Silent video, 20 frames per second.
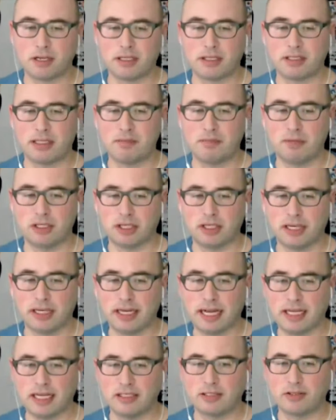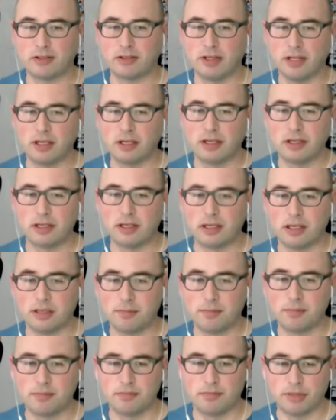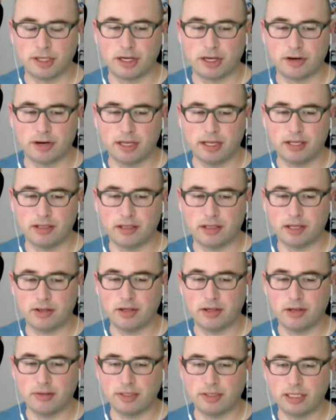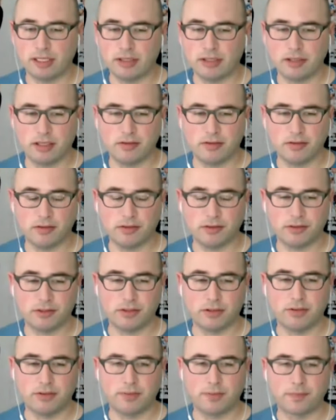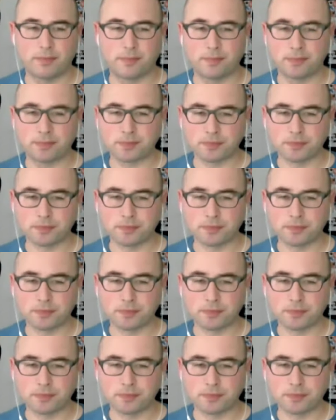Plus, Imagely has um, security on the hosting level. Yeah. So,